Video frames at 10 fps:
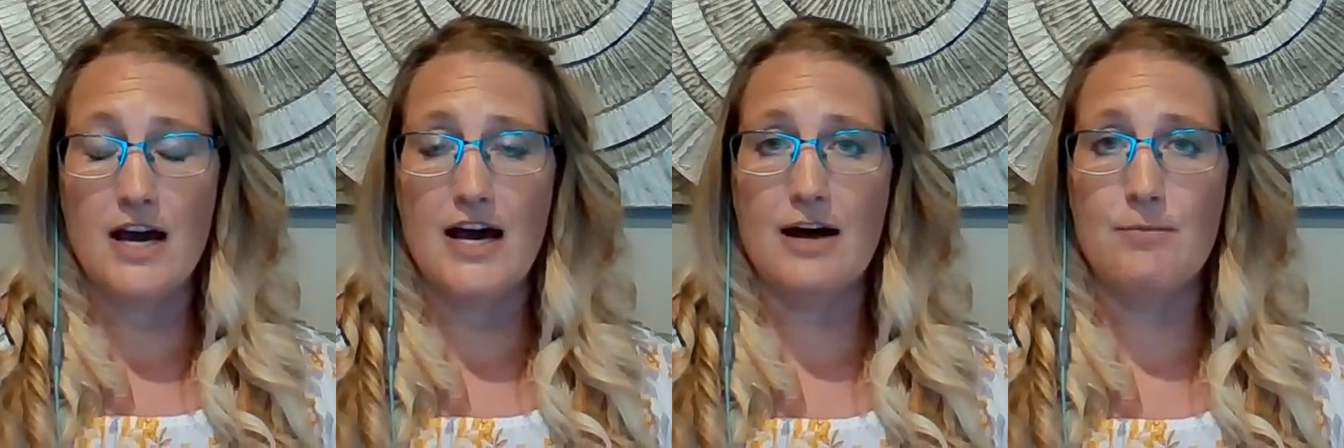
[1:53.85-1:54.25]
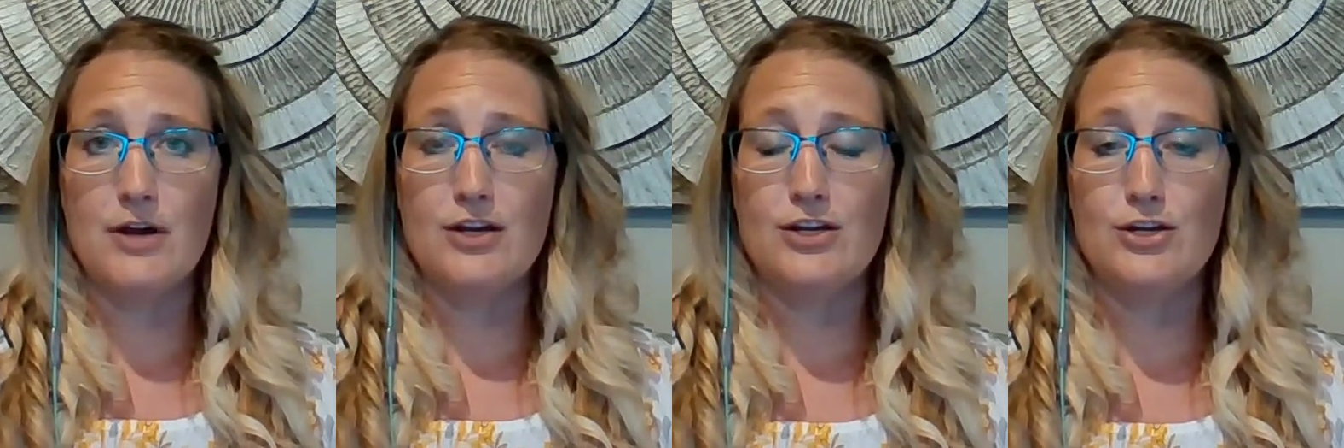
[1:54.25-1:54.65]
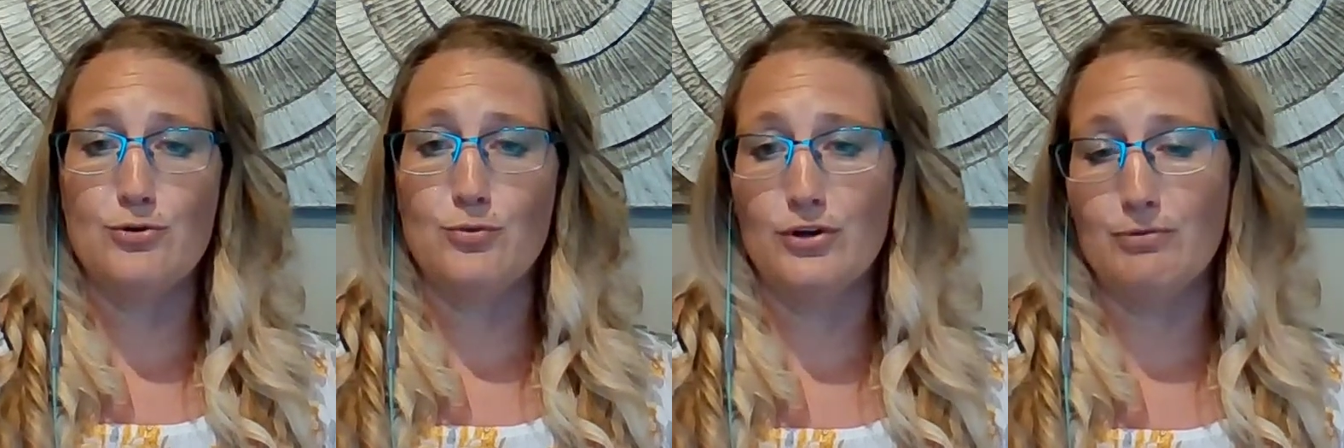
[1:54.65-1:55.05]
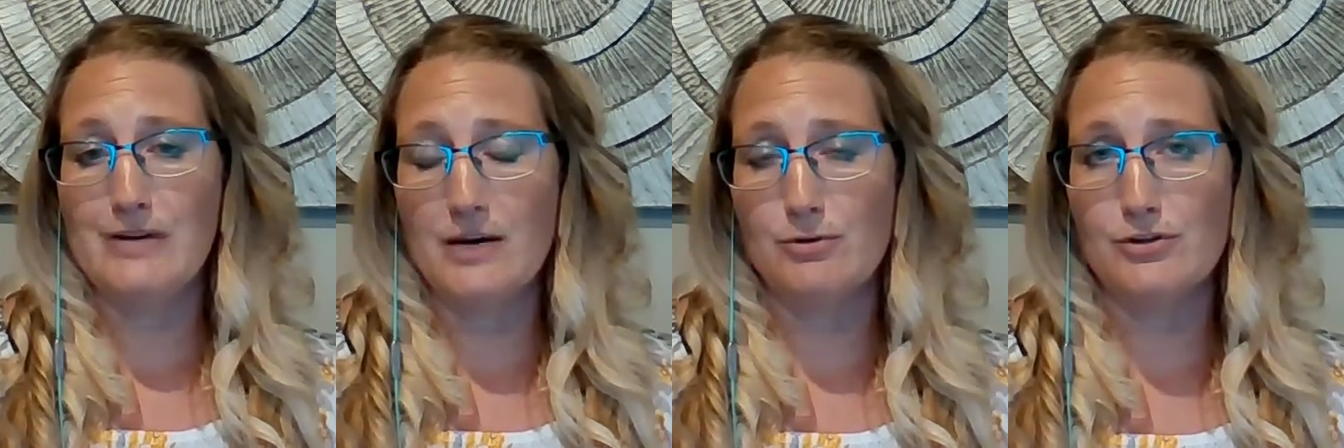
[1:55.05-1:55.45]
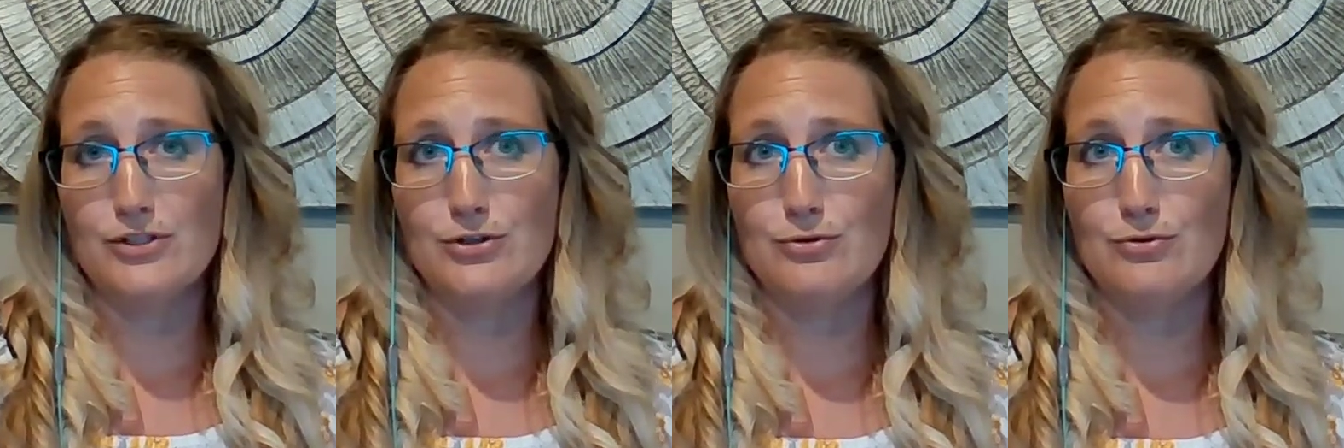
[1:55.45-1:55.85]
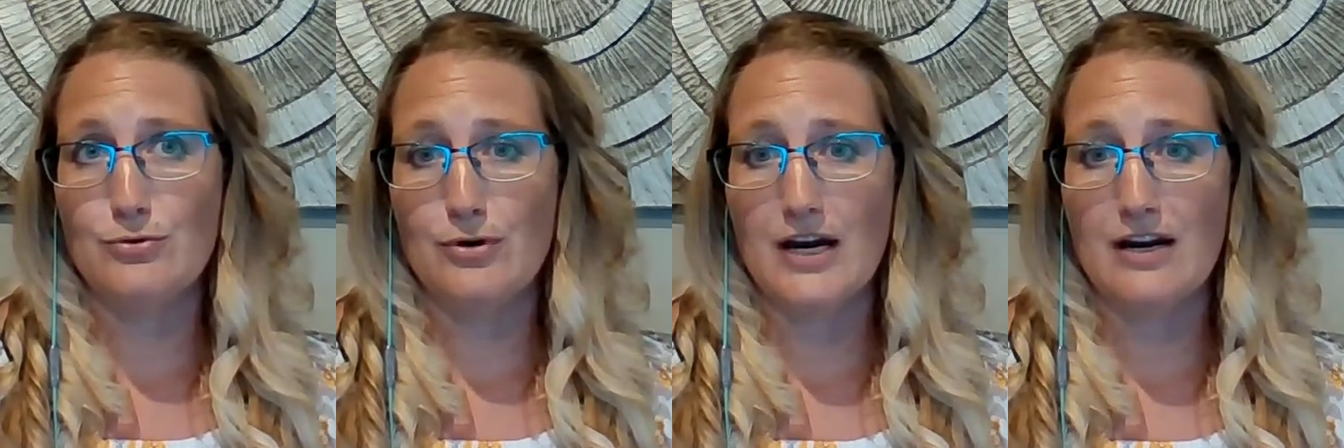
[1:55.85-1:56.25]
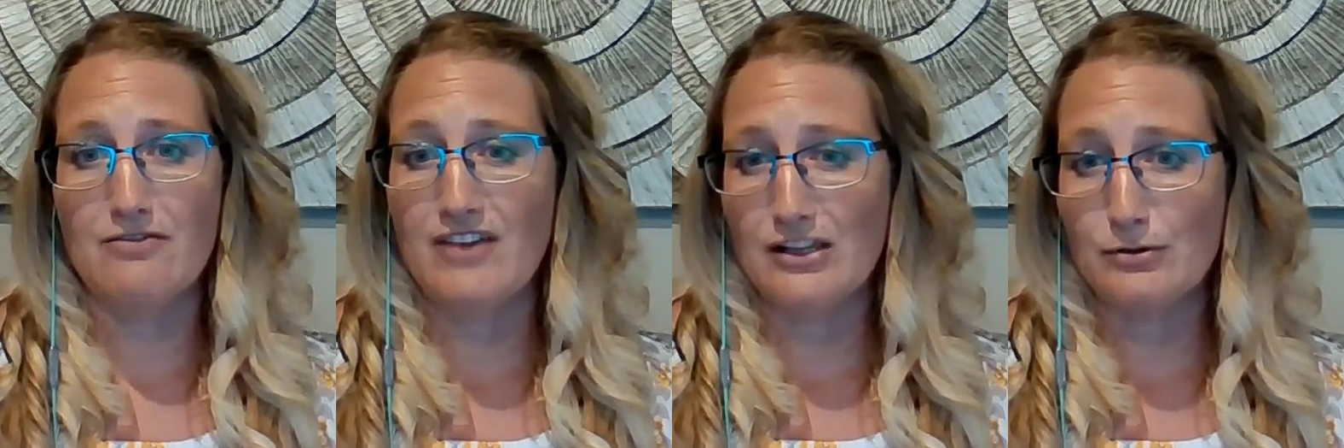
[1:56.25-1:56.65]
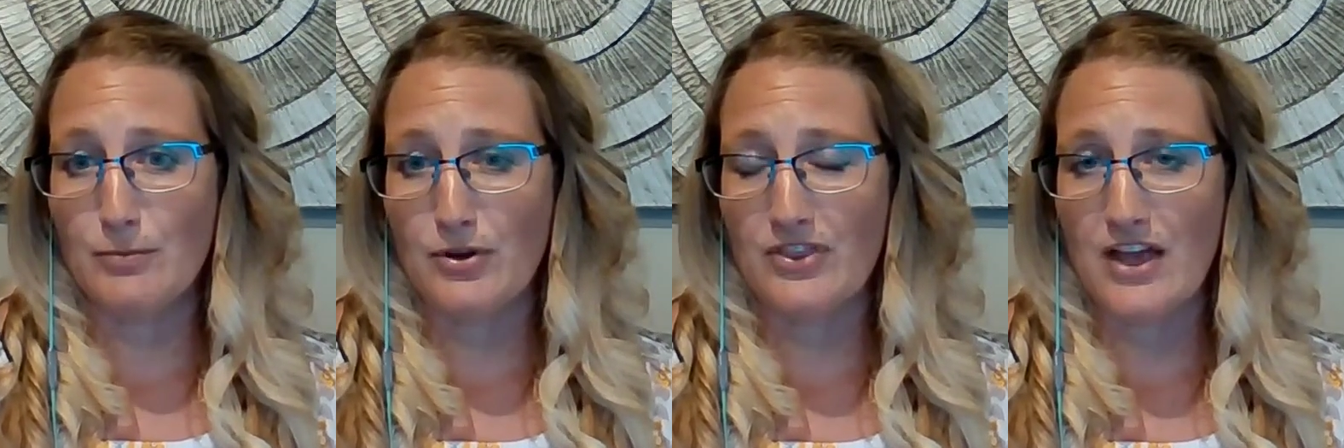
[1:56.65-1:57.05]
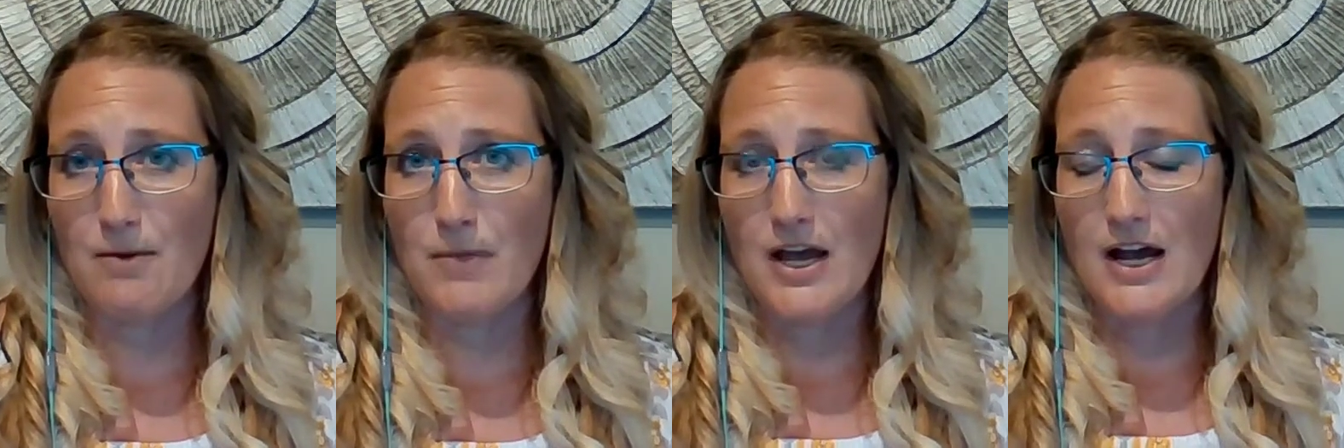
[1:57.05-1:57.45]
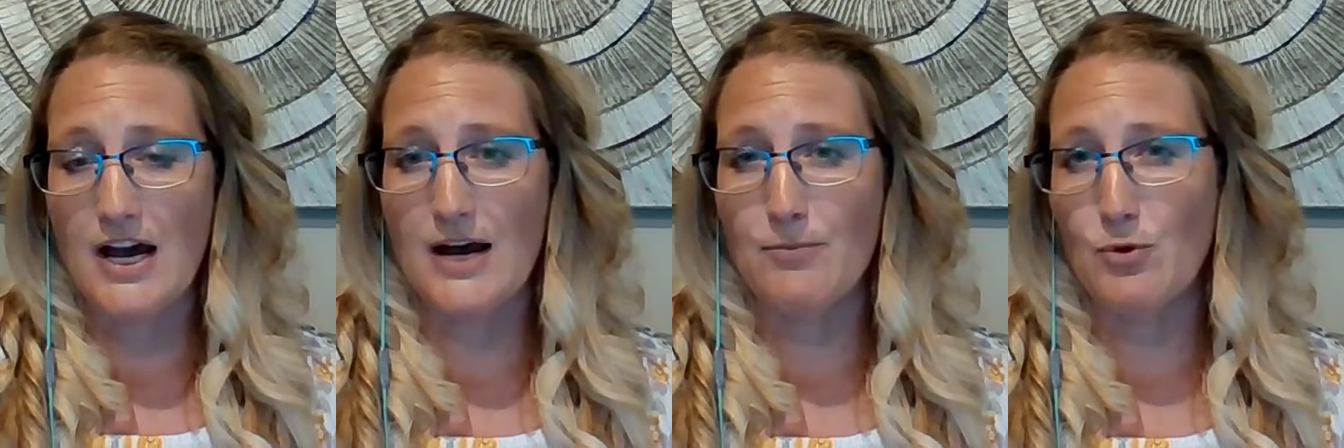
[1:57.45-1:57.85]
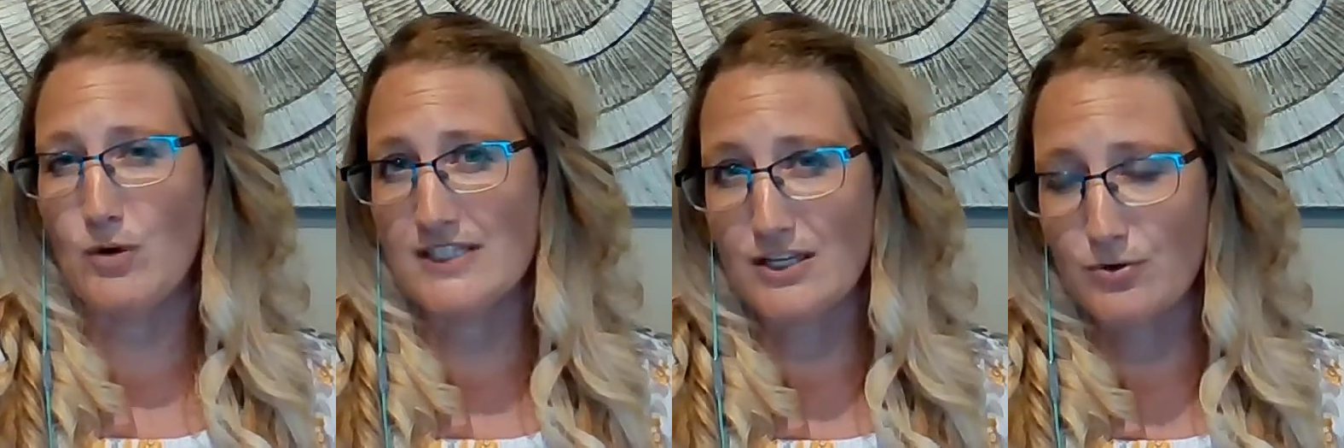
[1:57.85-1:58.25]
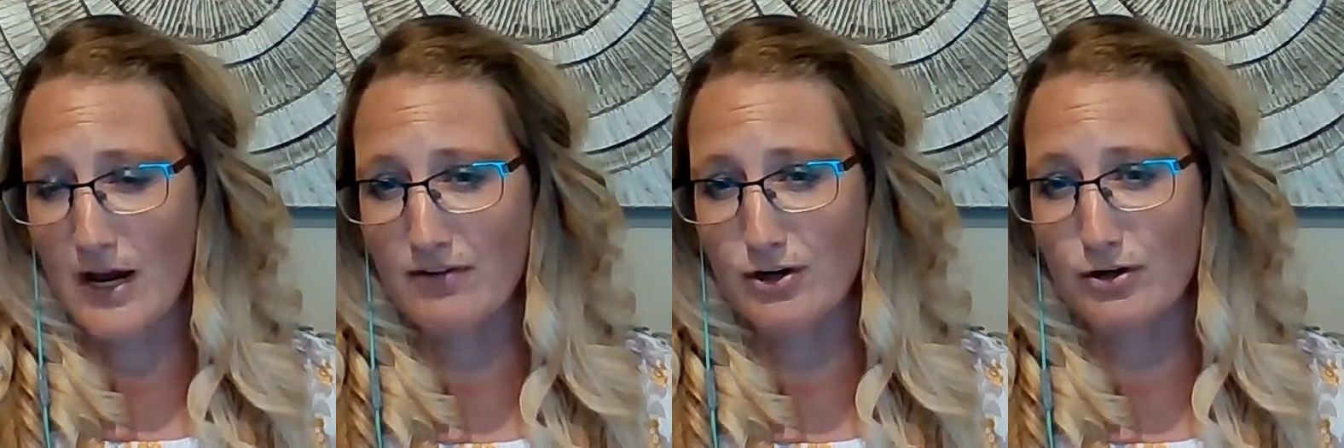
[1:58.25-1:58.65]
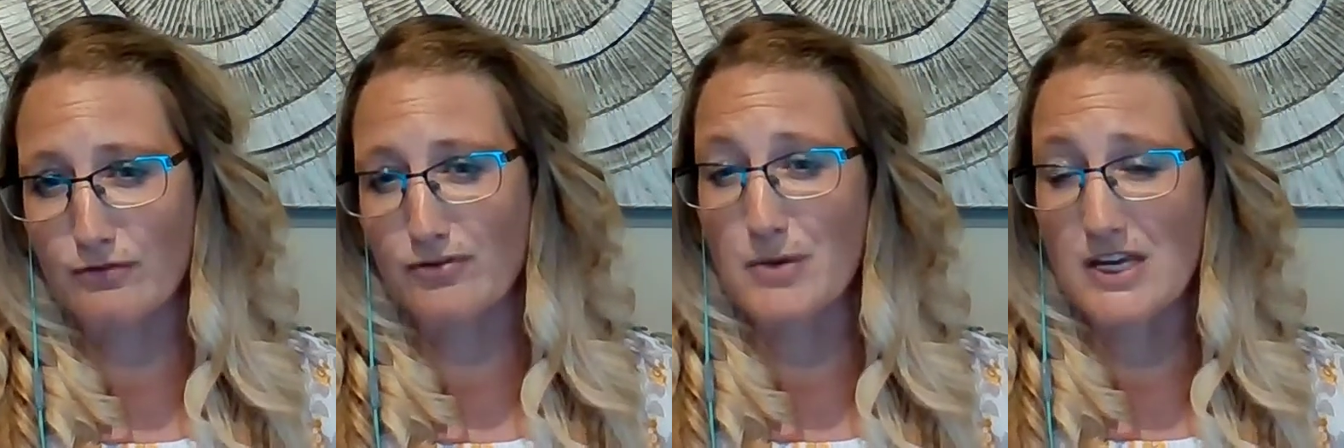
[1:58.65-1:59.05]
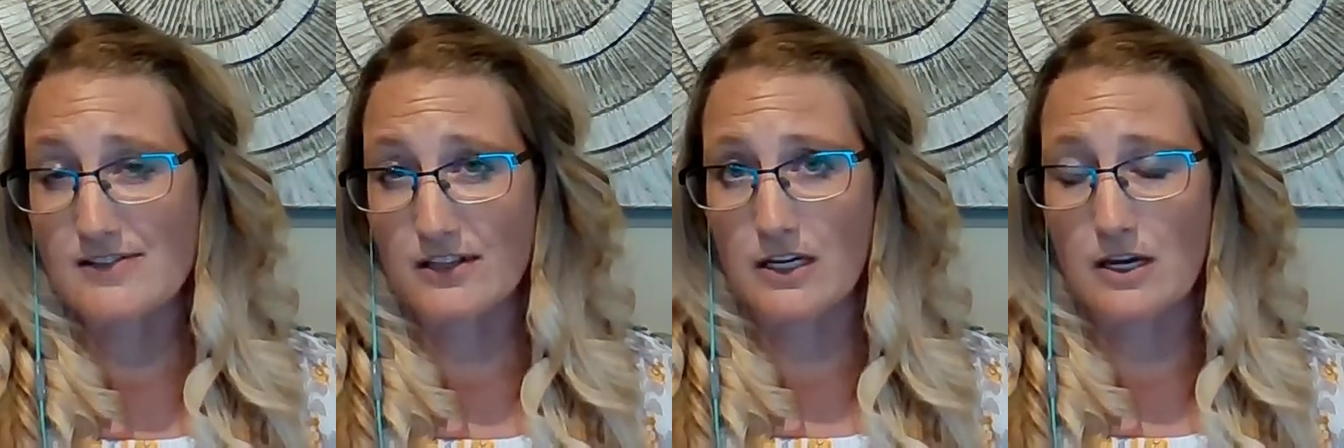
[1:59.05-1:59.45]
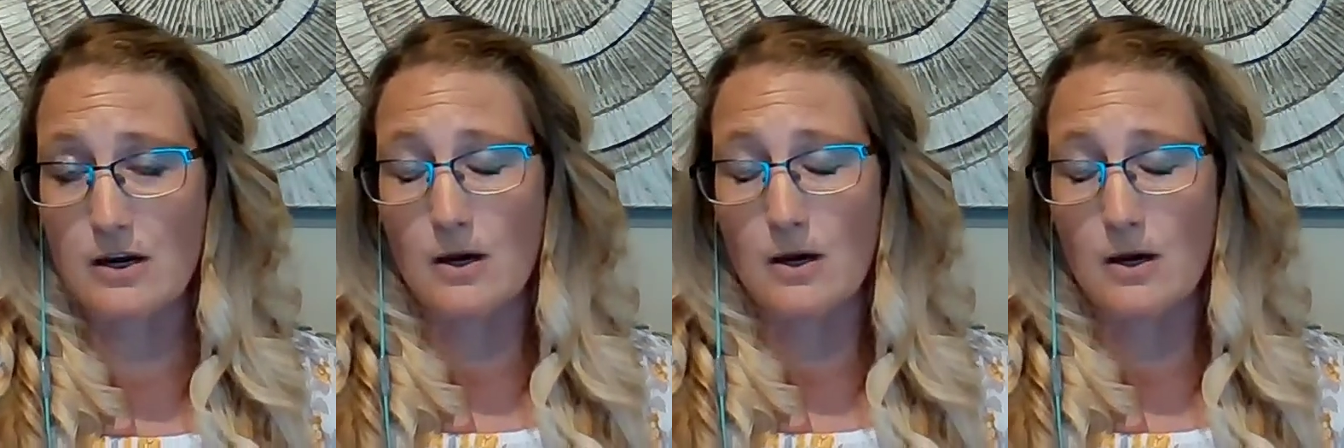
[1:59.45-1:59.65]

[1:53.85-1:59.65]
Um, you will be able to kind of follow up with them, um, the ones that you haven't heard from easily.